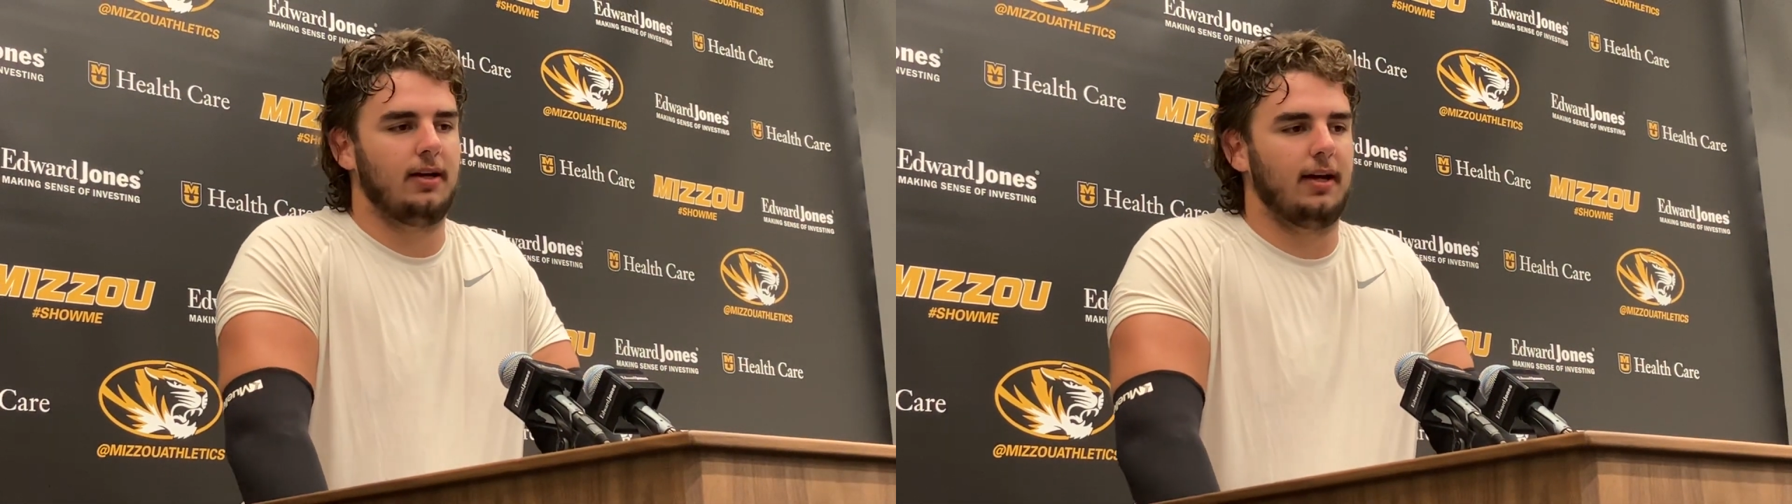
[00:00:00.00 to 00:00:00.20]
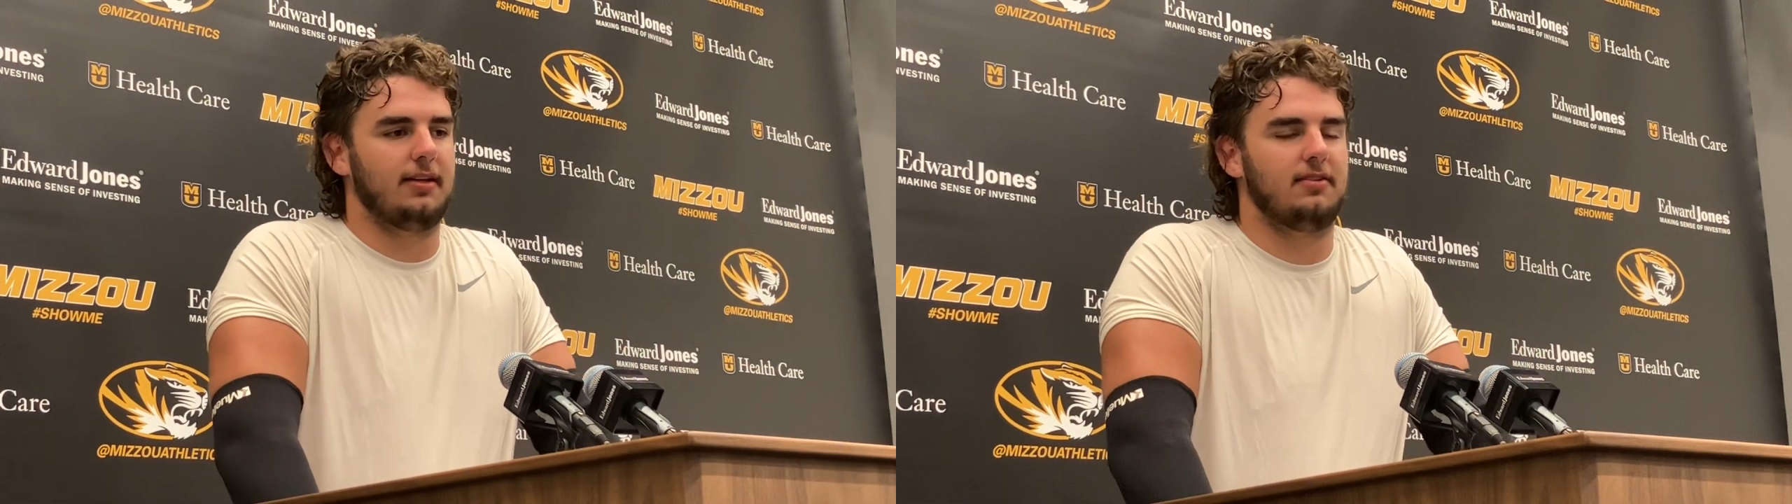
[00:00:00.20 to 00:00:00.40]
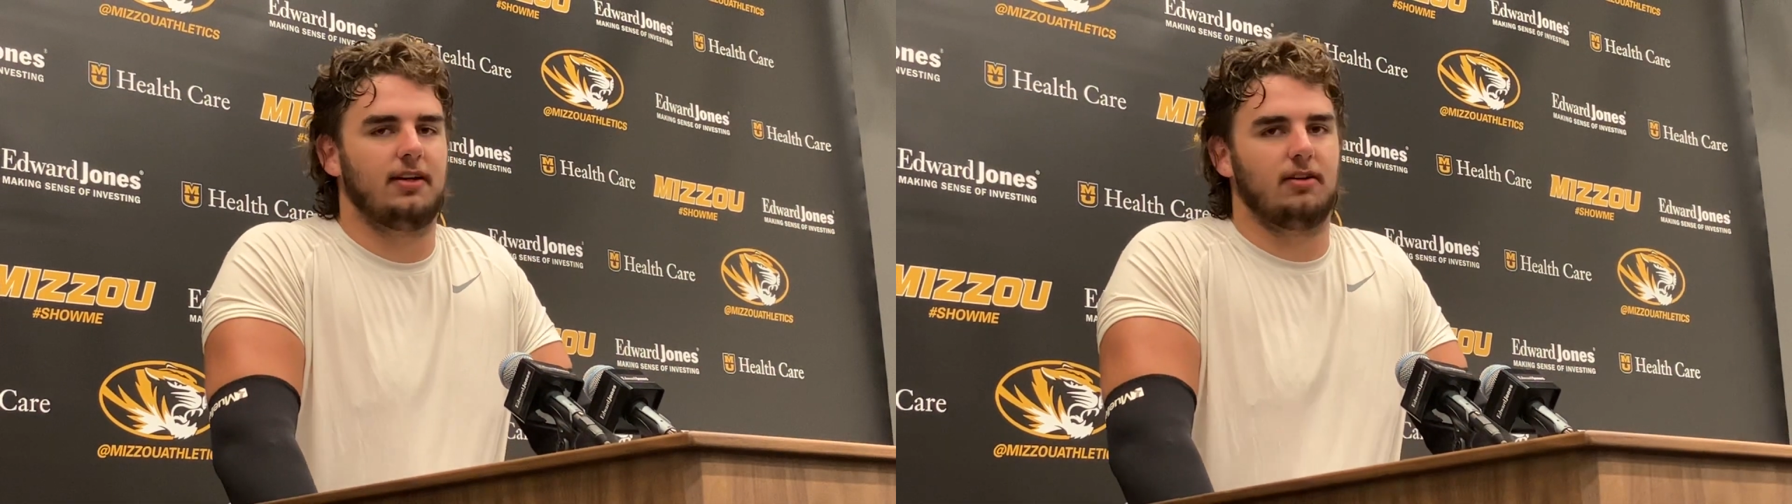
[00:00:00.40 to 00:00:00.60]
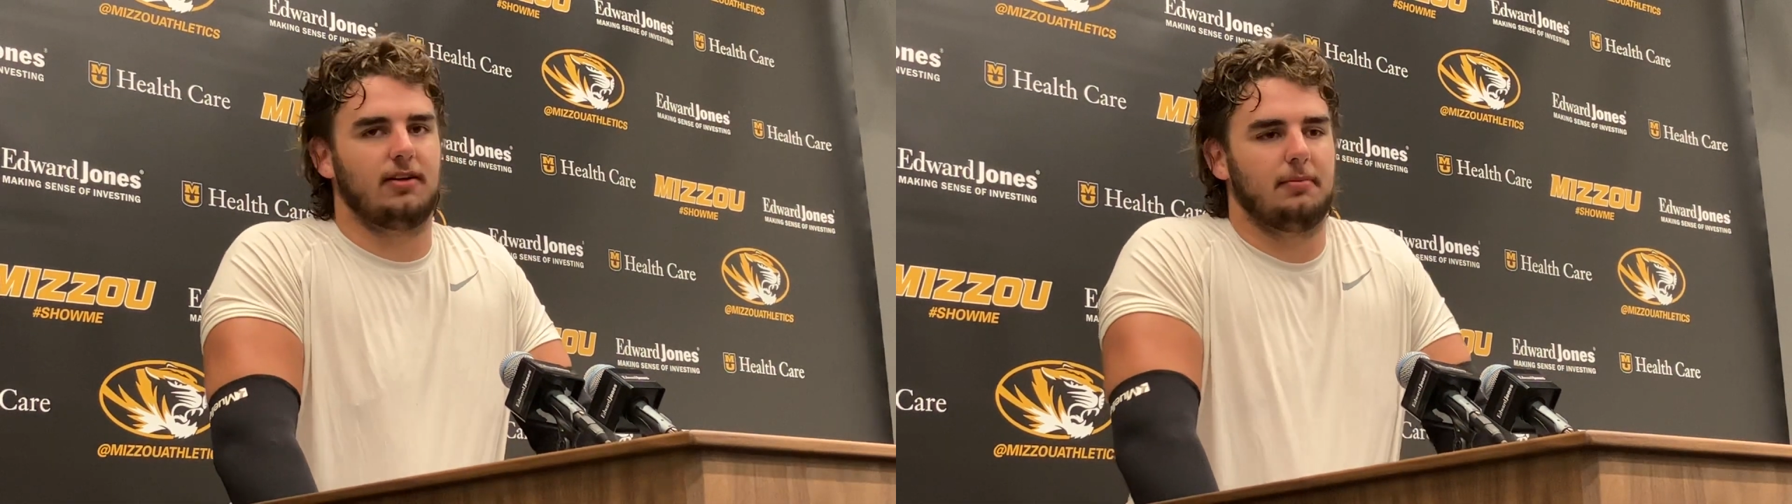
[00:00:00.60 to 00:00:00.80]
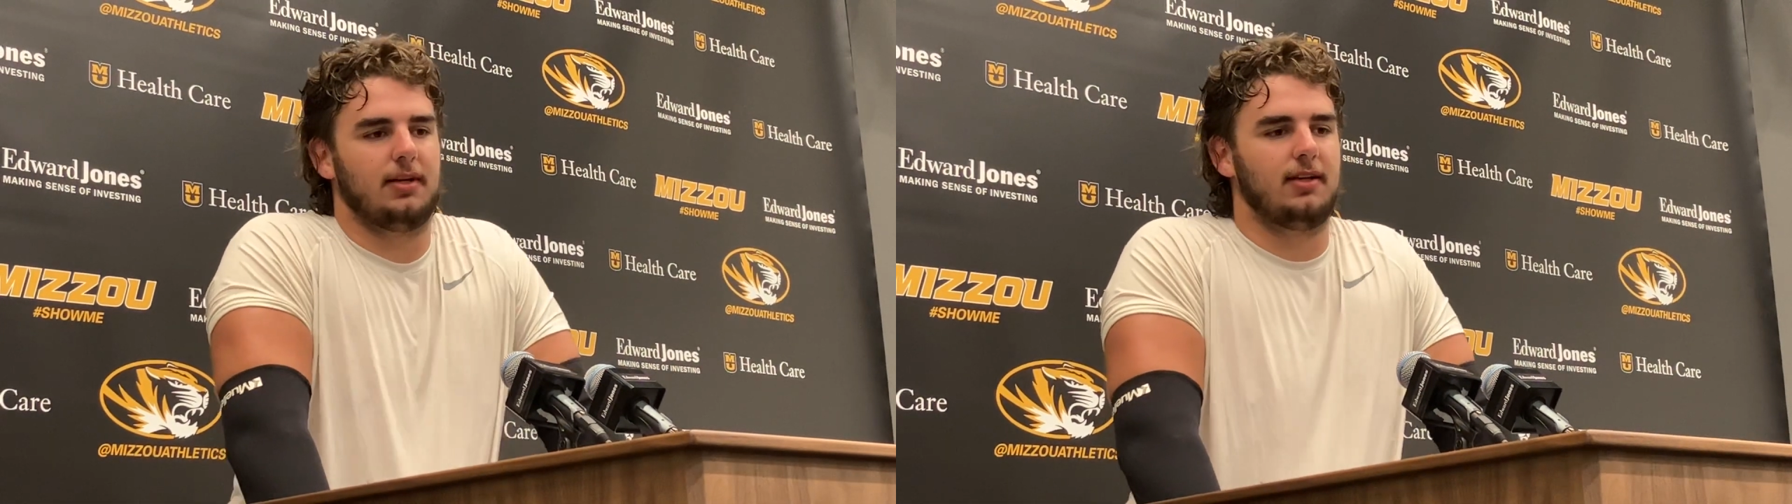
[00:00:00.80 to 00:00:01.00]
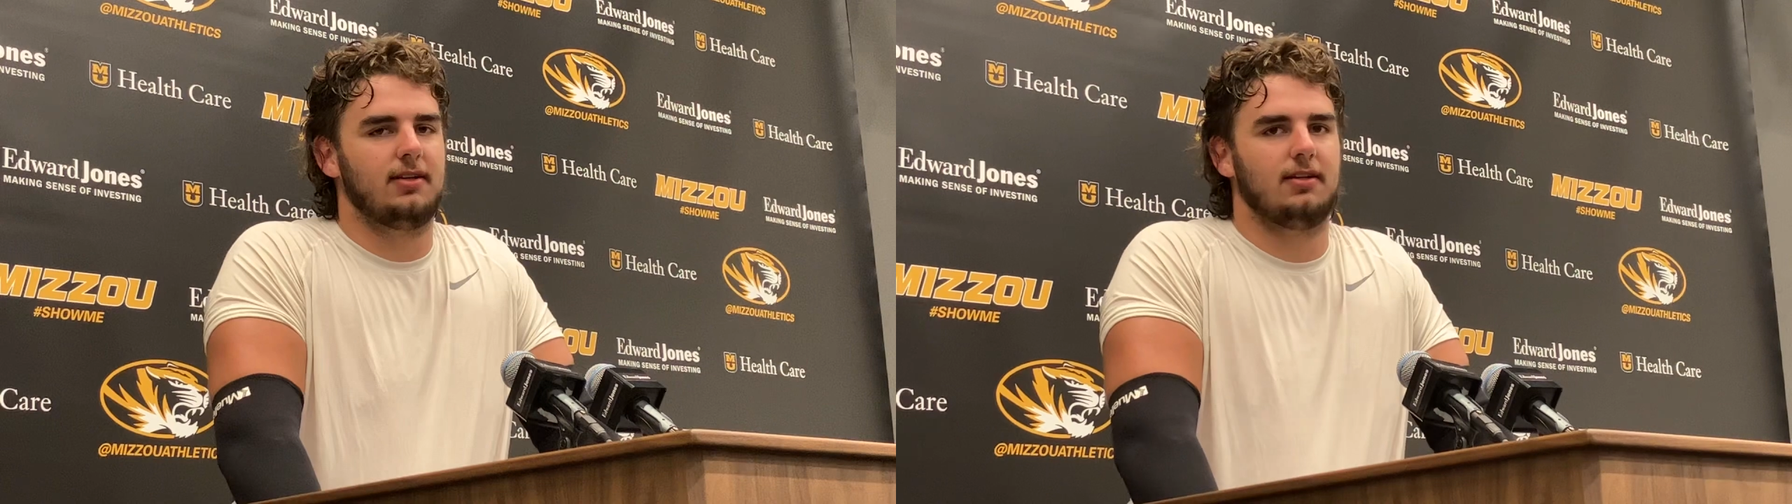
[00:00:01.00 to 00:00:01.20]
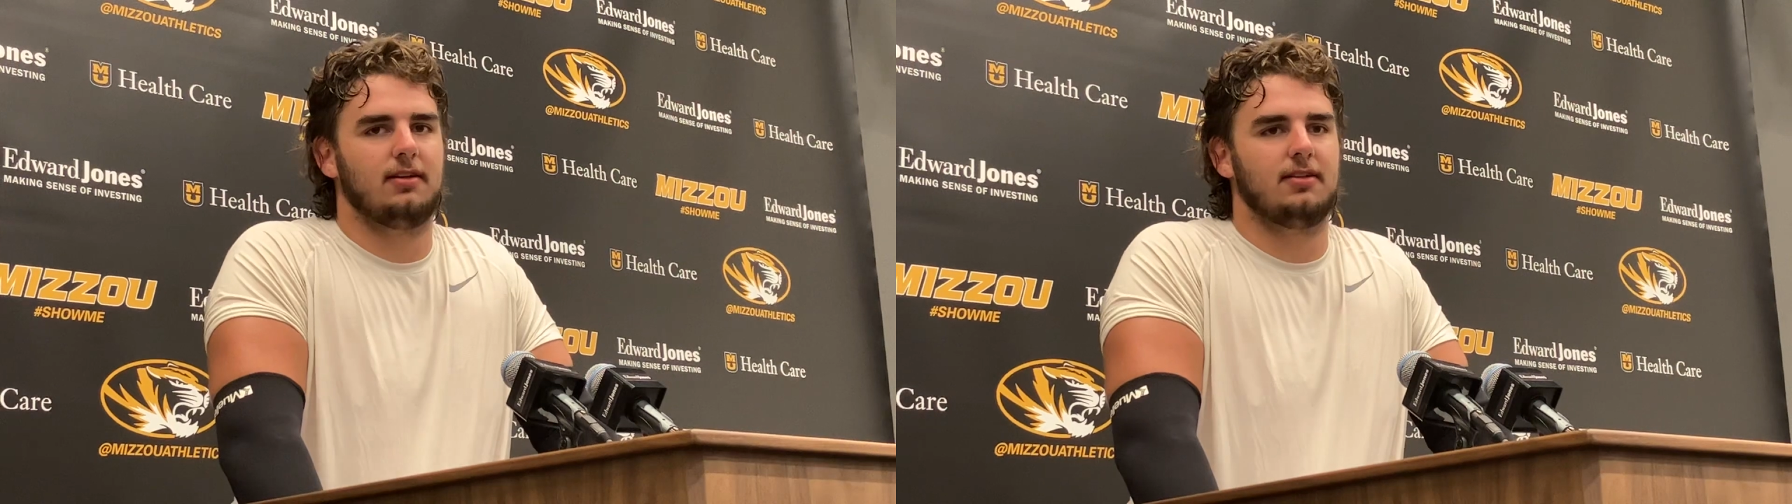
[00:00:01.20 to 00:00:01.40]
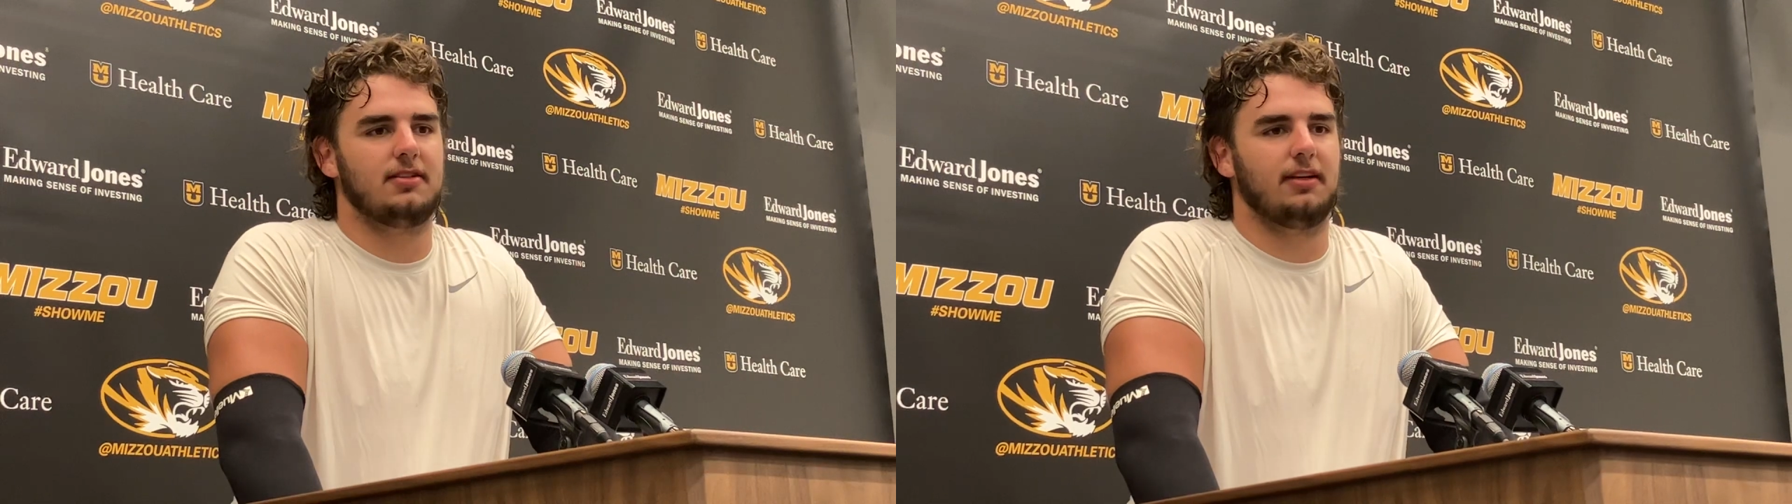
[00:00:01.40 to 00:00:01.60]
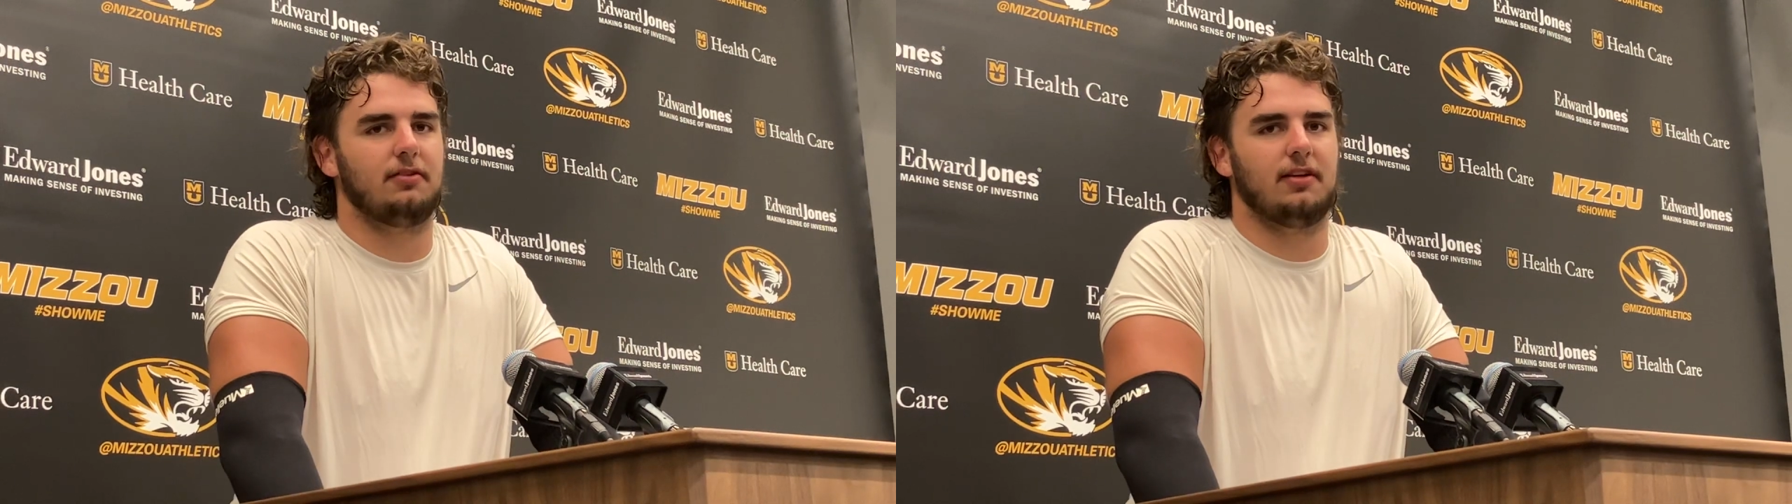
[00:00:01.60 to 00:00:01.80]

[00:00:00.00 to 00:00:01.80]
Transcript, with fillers: At center, it can be six